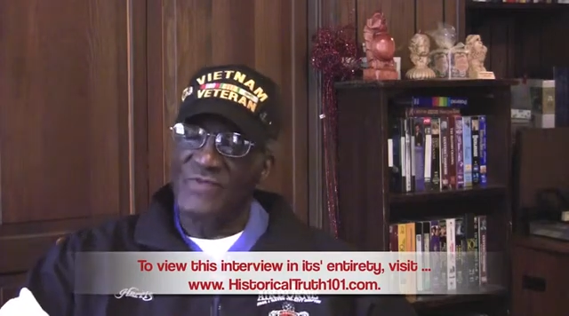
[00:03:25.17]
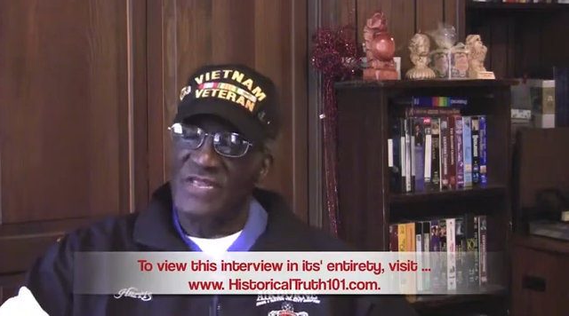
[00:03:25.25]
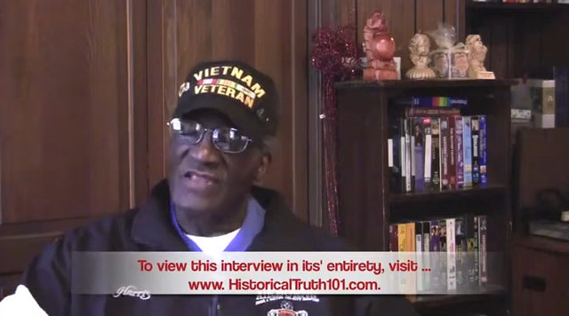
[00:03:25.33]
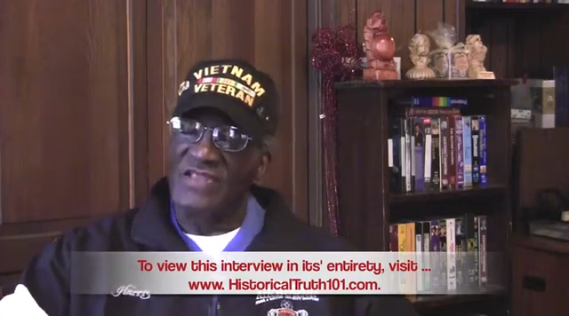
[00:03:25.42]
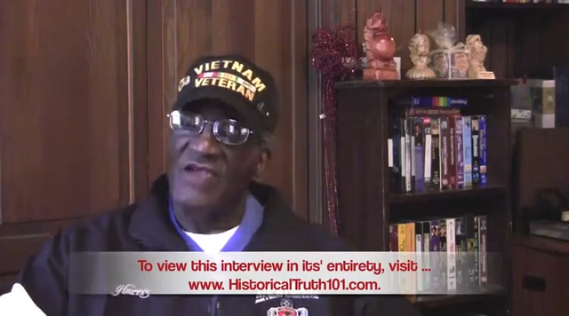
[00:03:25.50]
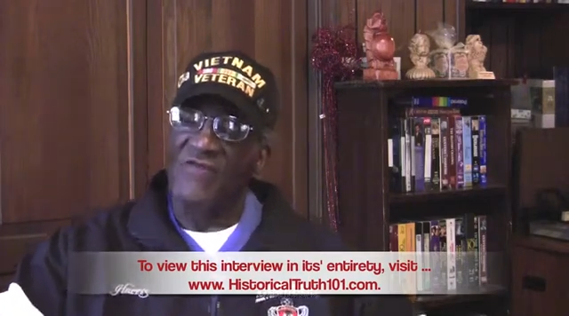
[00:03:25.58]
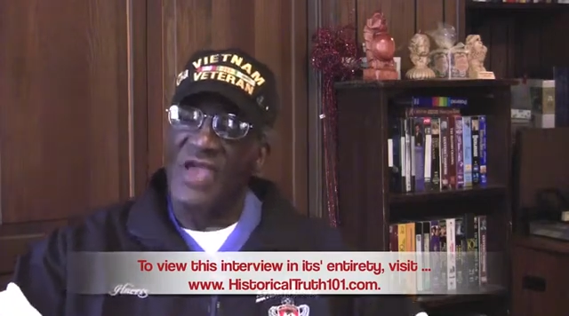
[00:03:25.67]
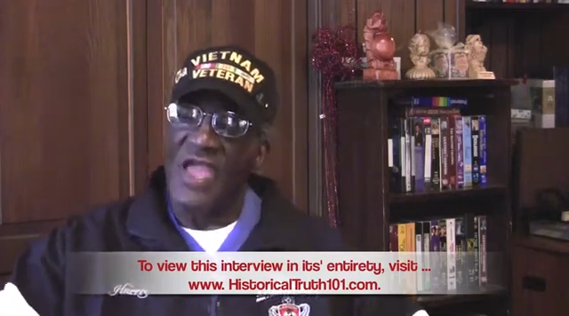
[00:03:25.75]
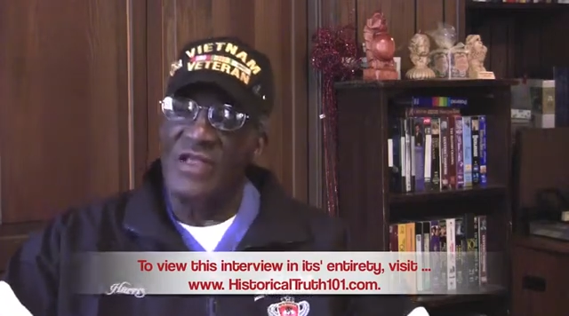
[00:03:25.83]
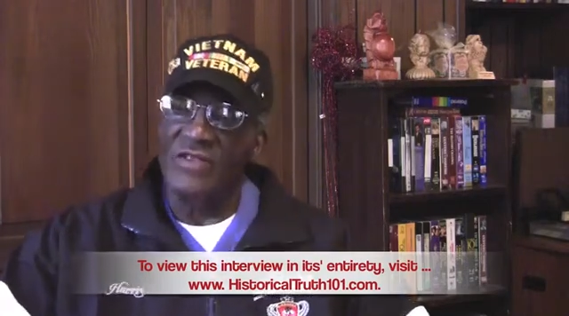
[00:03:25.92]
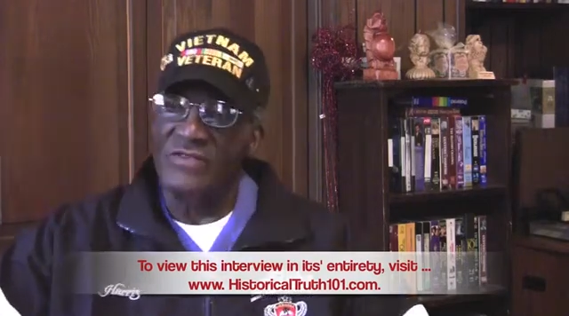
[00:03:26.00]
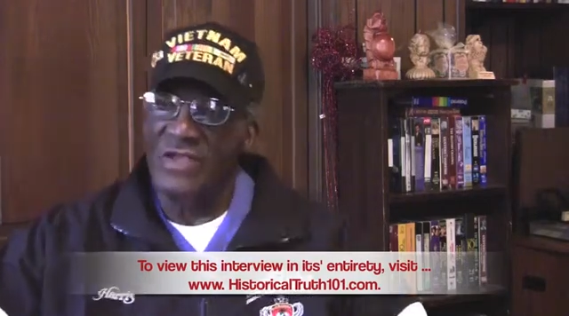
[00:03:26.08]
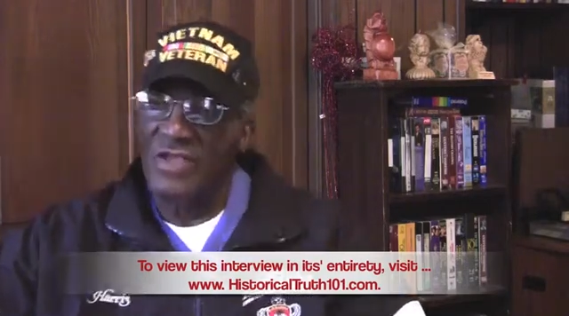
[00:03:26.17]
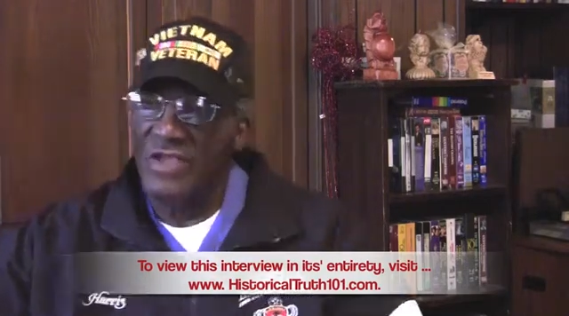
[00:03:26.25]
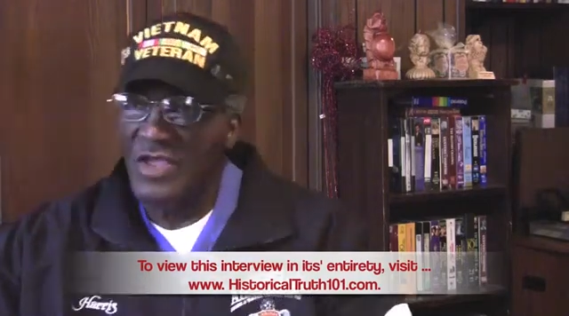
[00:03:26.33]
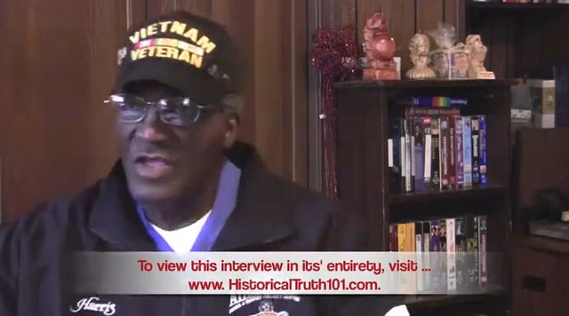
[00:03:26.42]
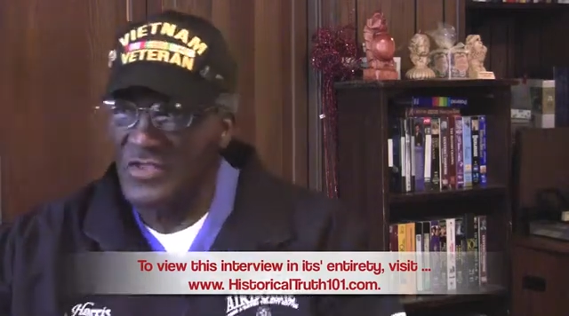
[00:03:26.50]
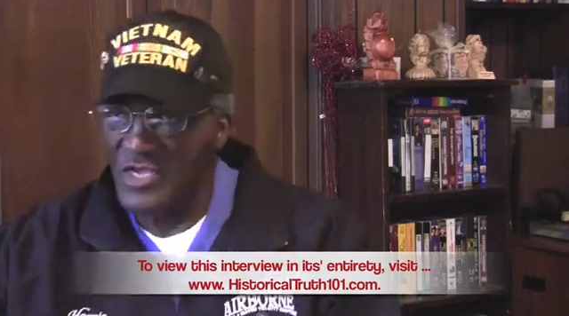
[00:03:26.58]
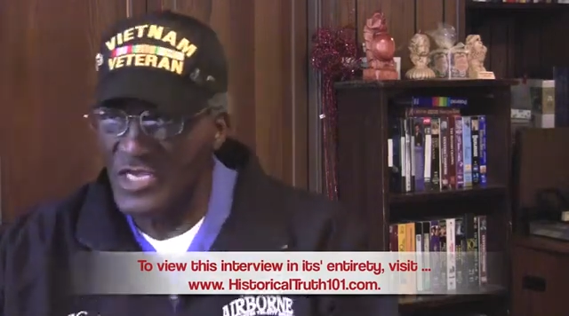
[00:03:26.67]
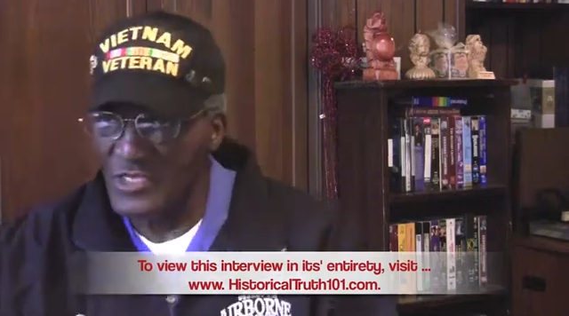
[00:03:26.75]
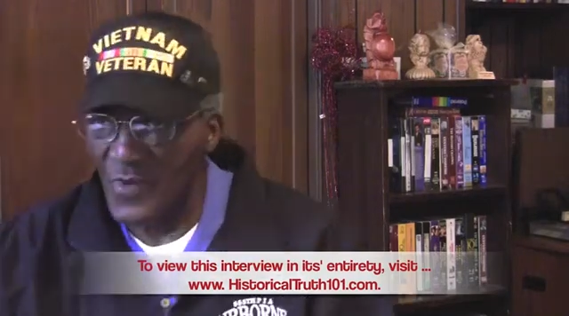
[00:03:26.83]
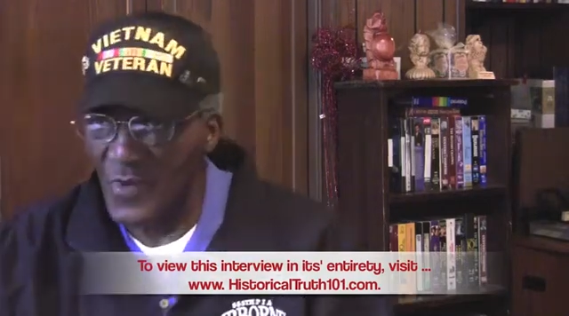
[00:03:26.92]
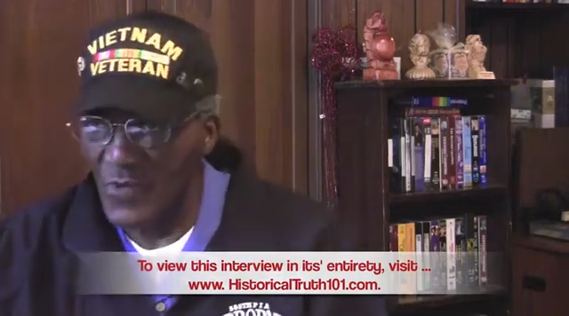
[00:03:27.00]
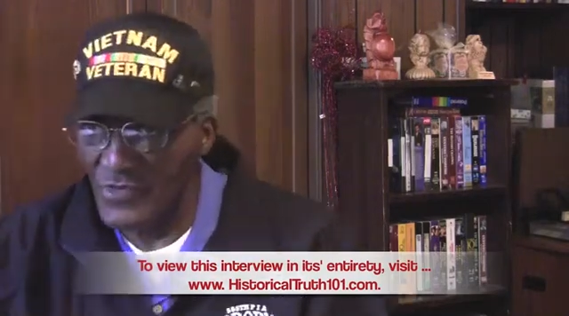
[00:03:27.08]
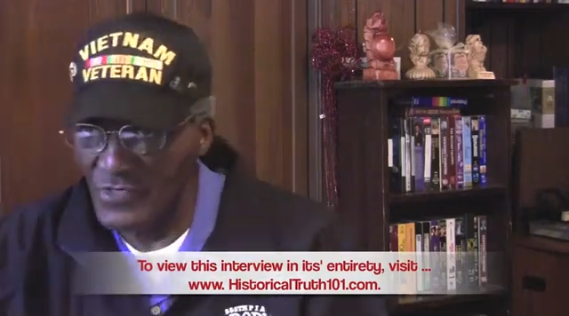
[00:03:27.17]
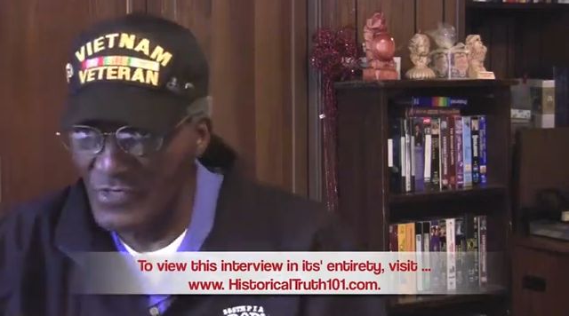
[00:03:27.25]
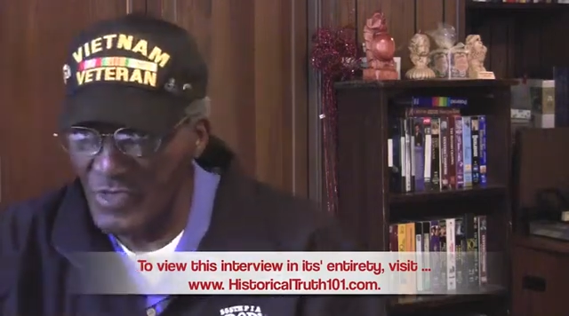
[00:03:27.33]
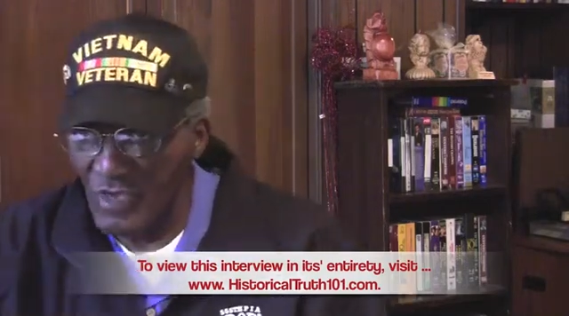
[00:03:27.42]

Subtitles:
but I never had the experience